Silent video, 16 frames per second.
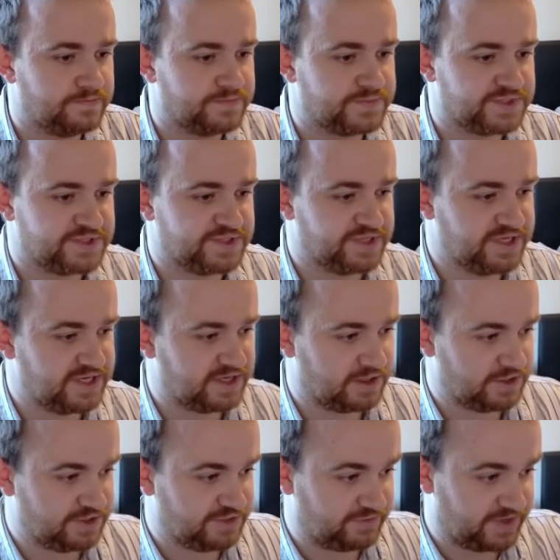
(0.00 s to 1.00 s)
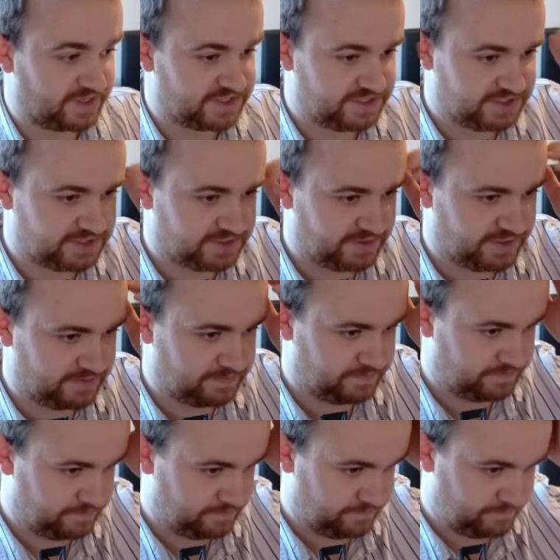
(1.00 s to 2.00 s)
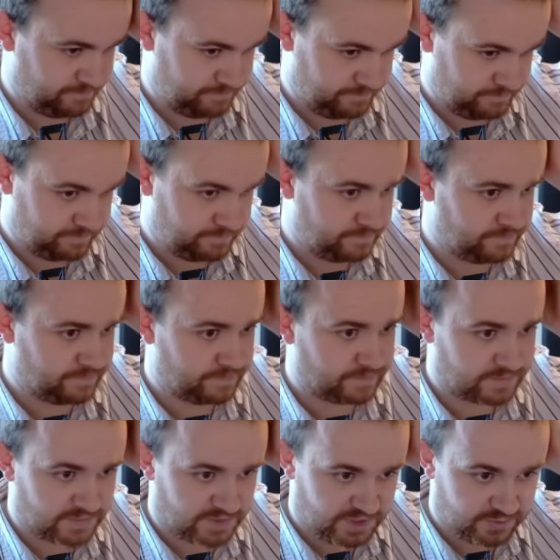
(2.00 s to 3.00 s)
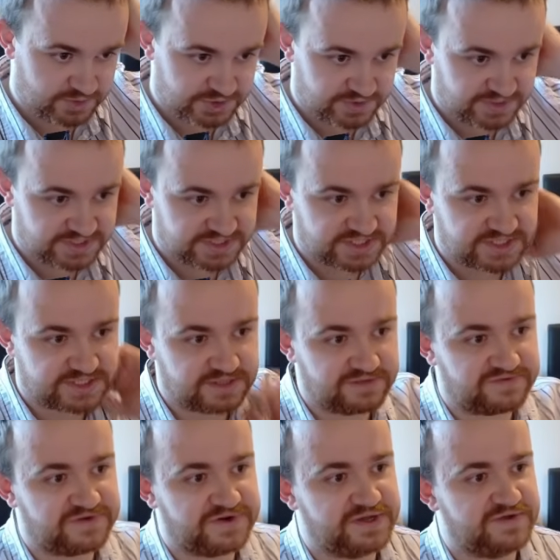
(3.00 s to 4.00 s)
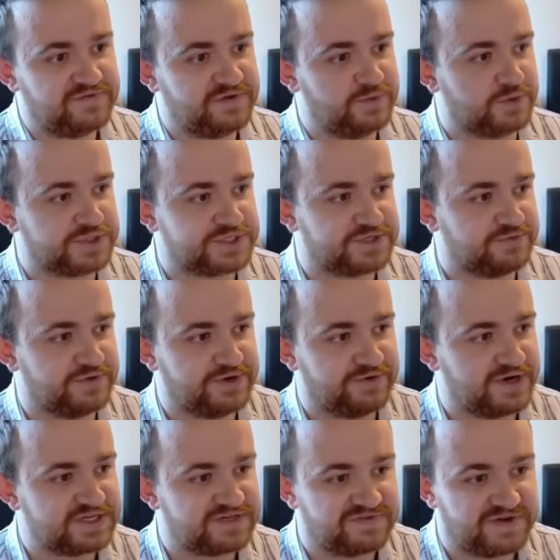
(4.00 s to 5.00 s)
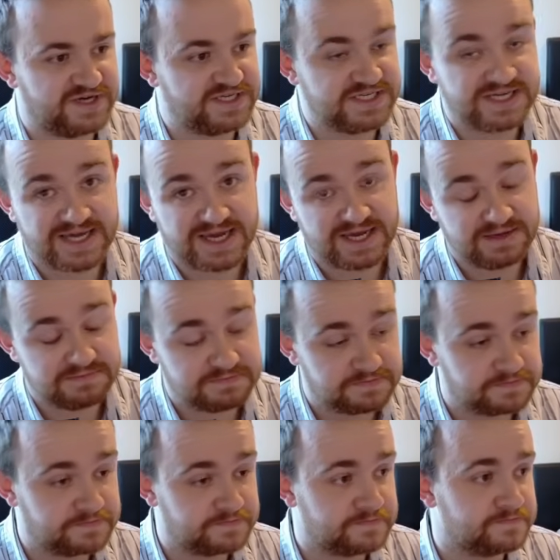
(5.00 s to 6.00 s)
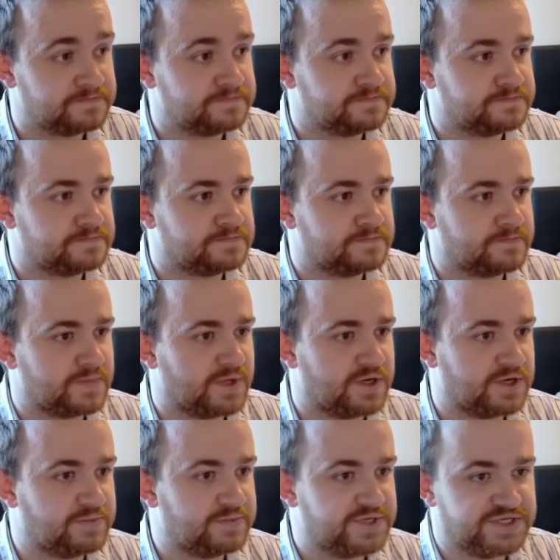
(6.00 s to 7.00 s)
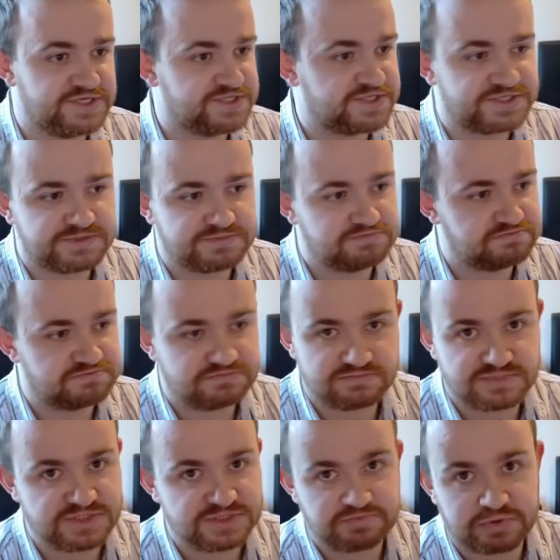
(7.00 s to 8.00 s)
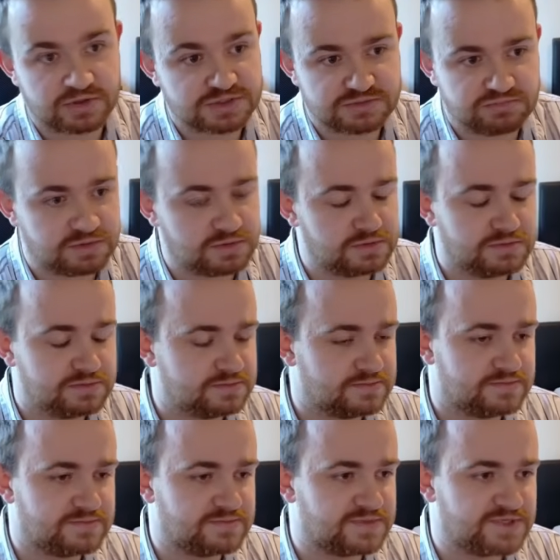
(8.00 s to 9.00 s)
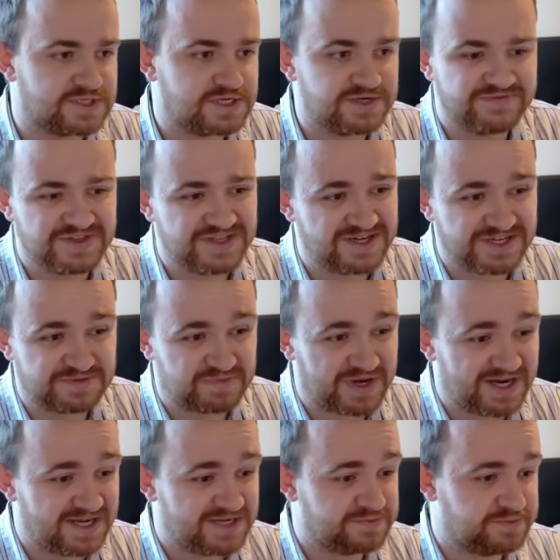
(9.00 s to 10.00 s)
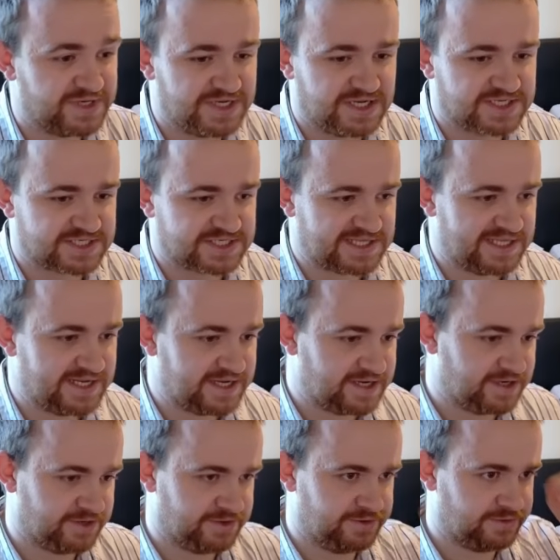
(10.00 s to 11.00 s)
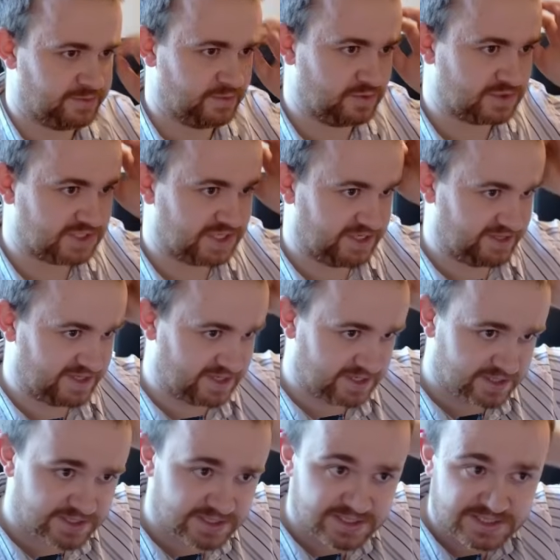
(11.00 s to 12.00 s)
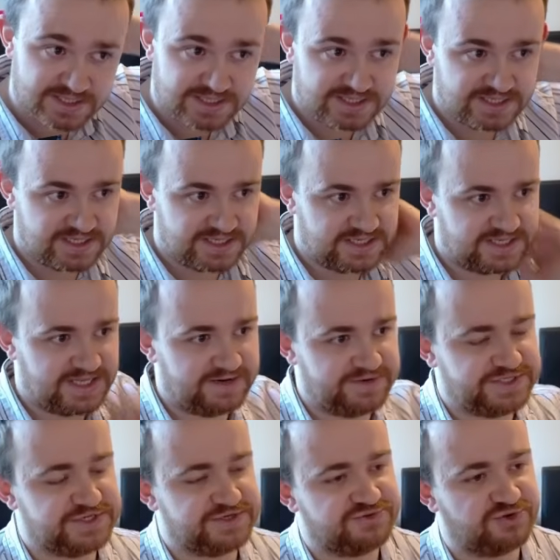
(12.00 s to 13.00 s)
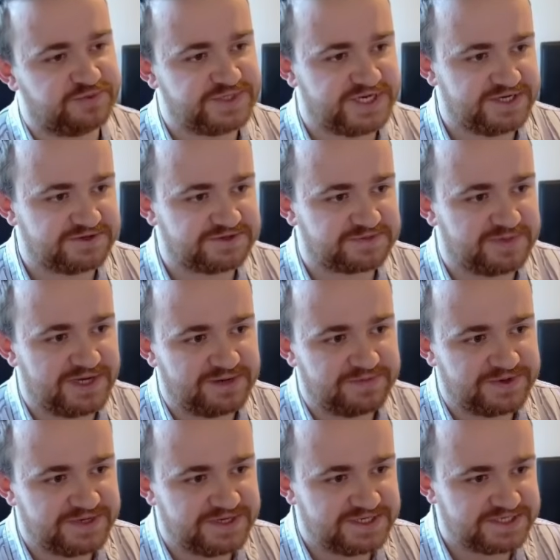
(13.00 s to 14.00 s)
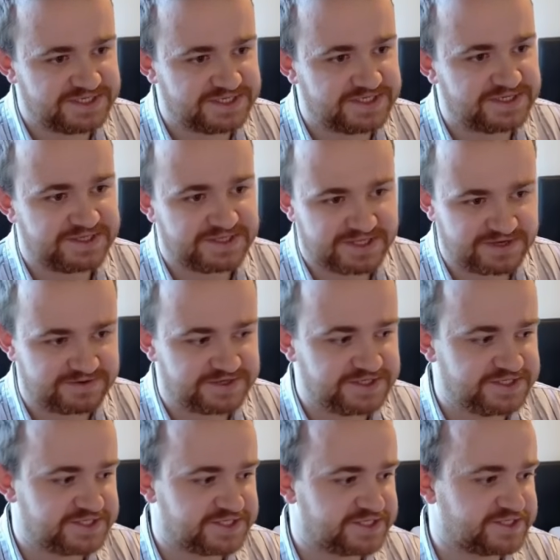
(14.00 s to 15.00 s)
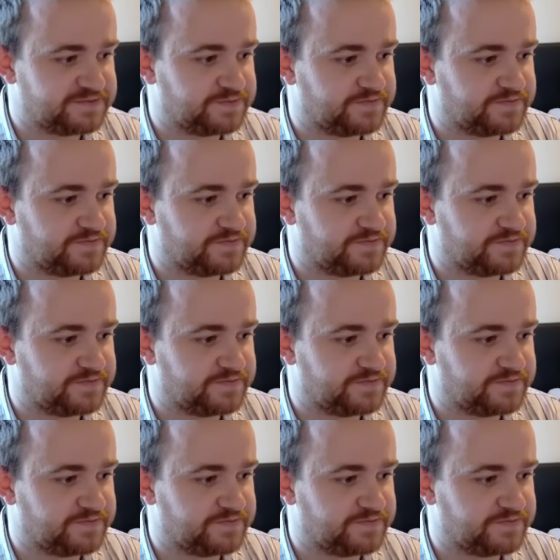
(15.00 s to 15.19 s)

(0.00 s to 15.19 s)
So that he can't direct into it. And then we'll swing 6 to the feet. If he wants to redirect a face, he can. It is possible. I don't even think it's bad. But he does just let it go. We'll take that. Now he's going to drop his 8-cost Blackbeard. There it is.